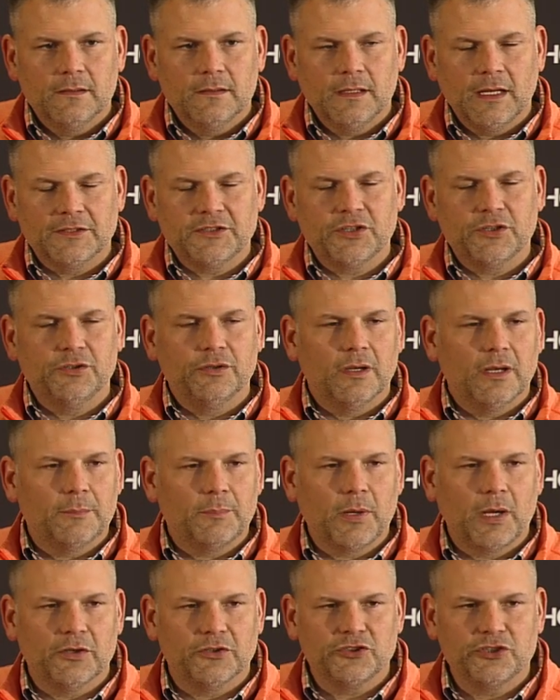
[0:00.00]
I
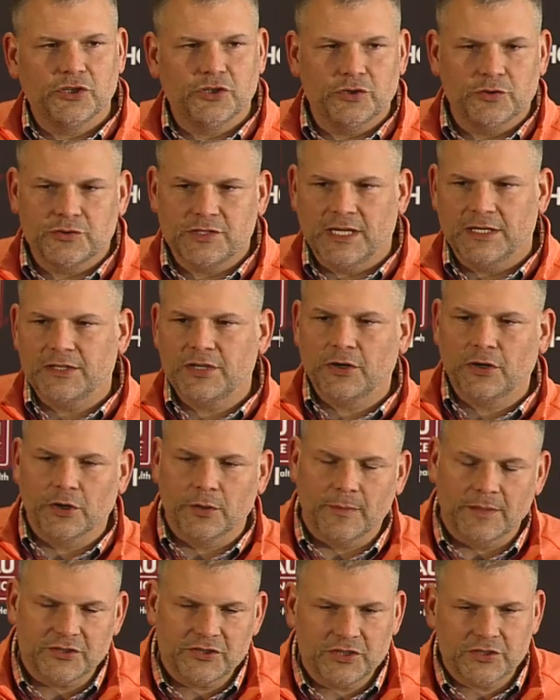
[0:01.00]
probably shouldn't use that
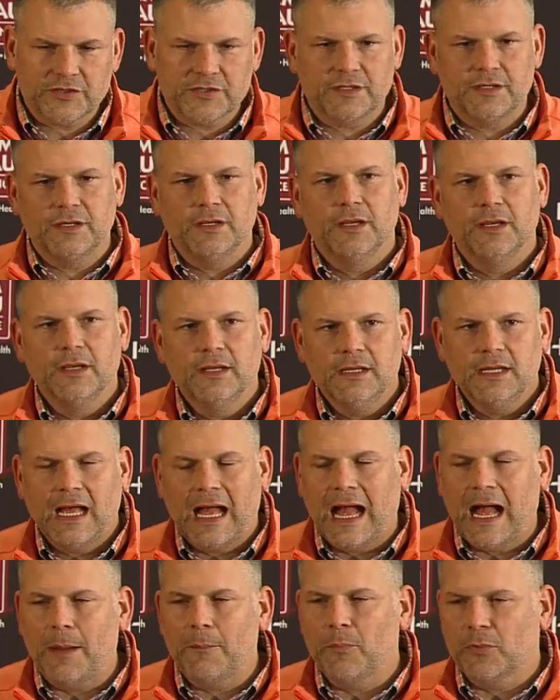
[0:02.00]
term. It's just
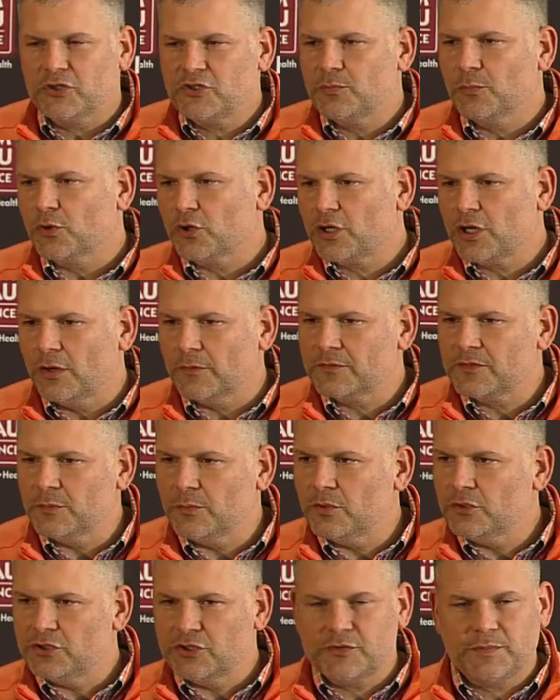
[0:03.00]
I'm much more
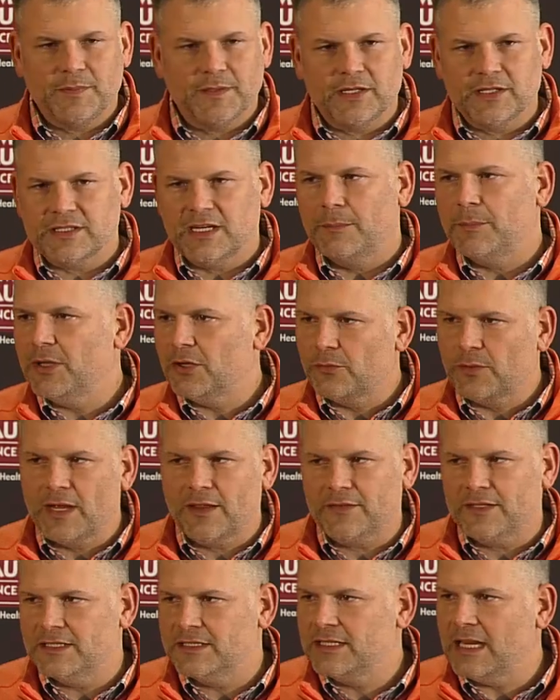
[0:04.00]
comfortable just because I've been
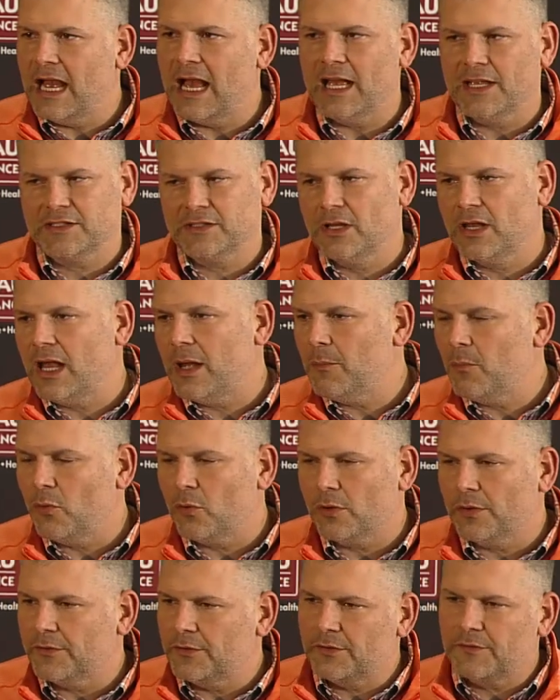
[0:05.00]
around these guys a lot
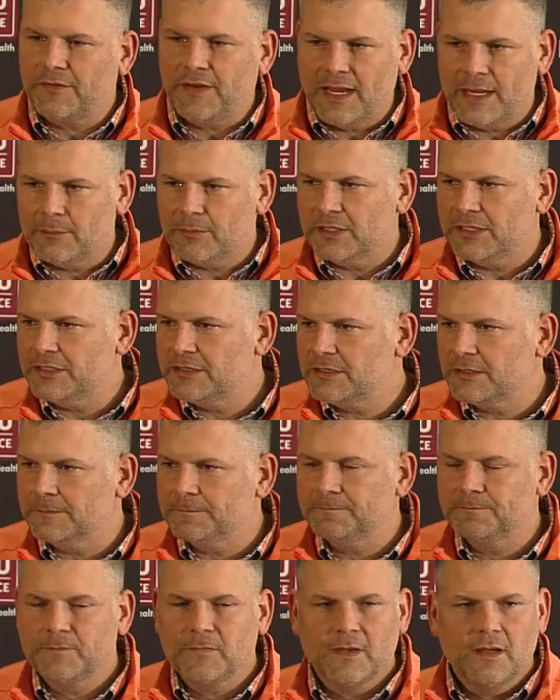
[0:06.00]
more and their families.
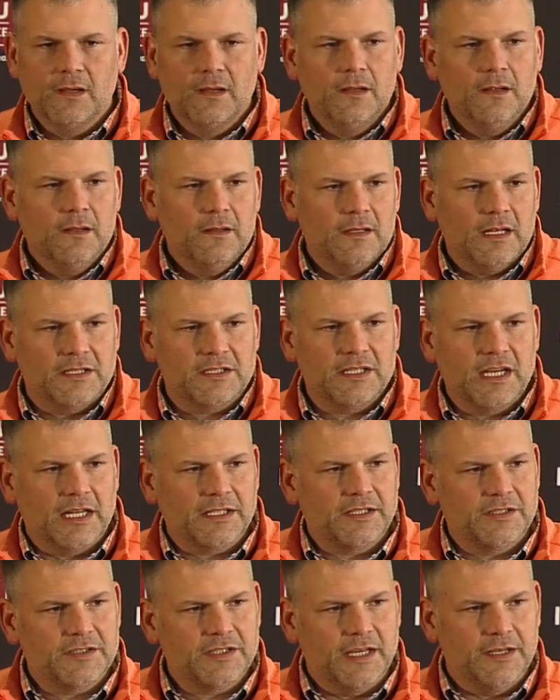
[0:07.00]
And that's
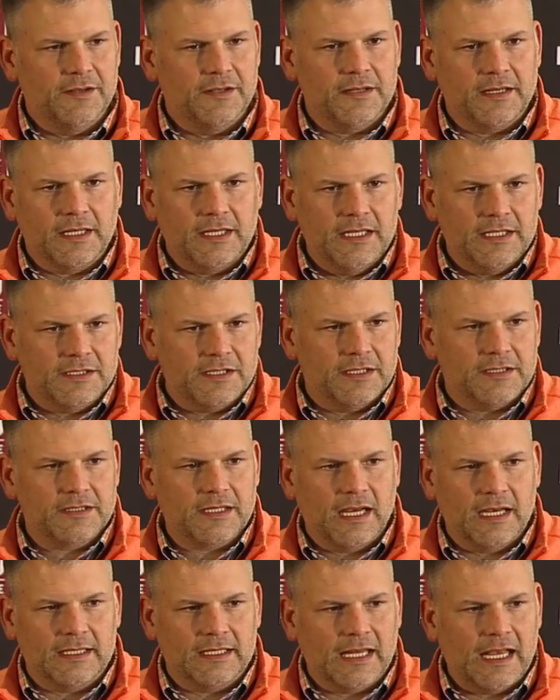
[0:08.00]
not to say that the kids that
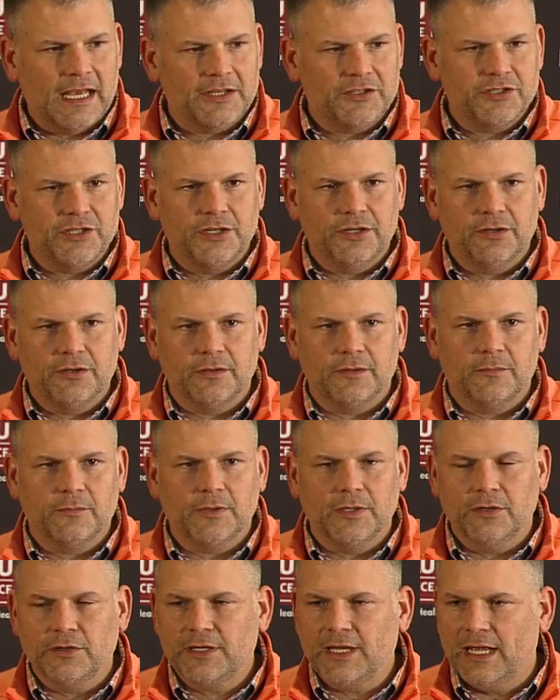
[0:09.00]
signed last year,
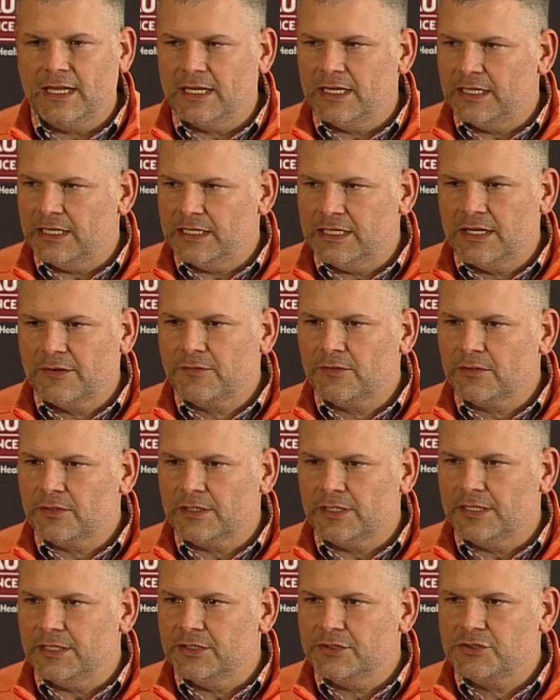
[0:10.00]
we look at any
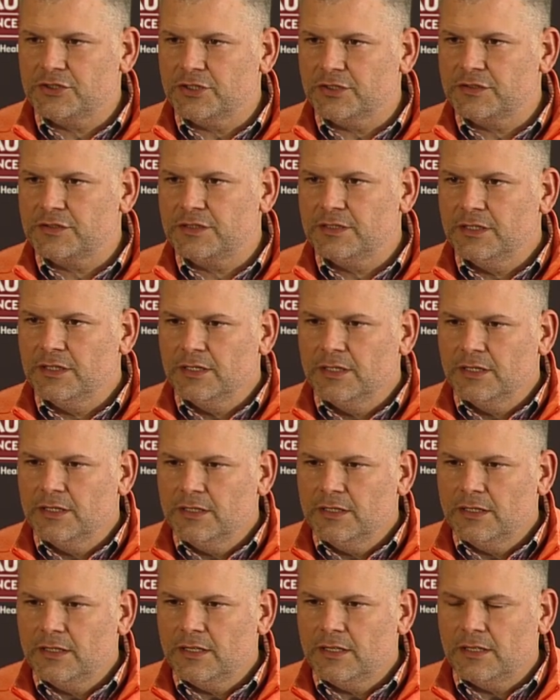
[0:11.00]
differently. It's just
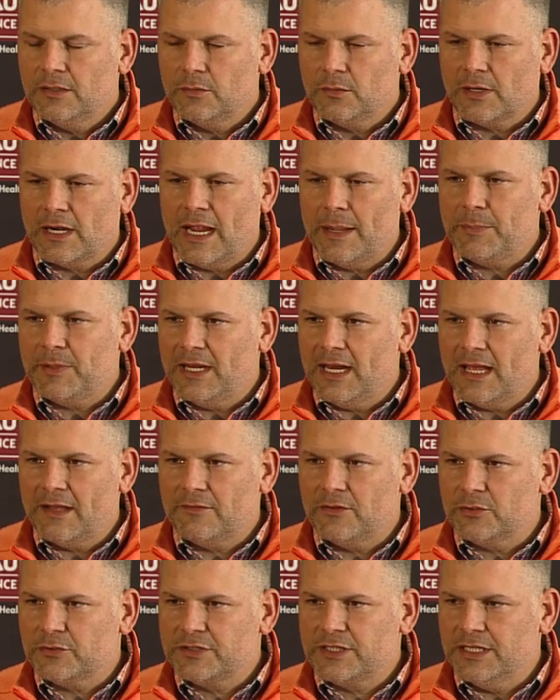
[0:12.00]
we're happy to have
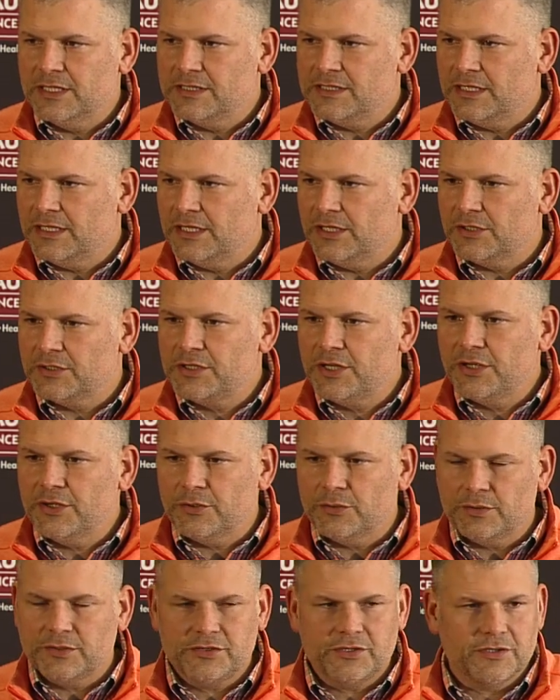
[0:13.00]
those kids in here
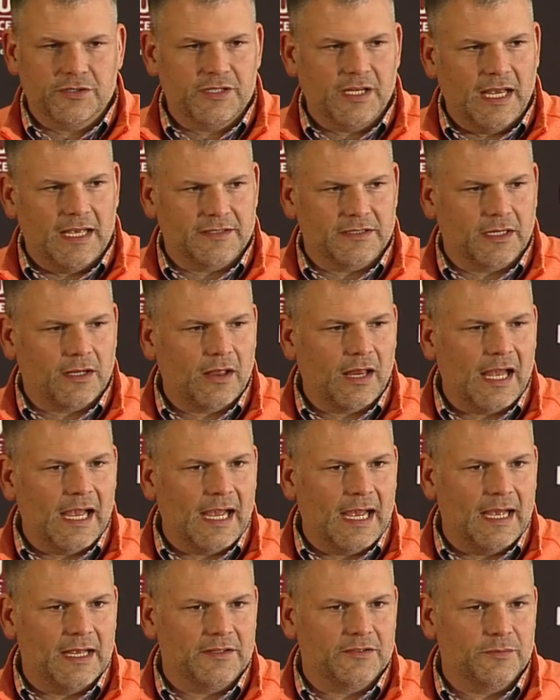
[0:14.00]
too. It's just as a
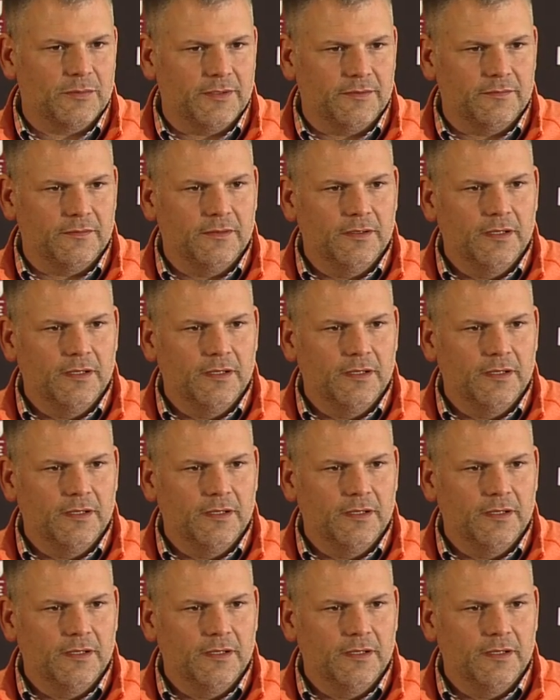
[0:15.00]
class, we've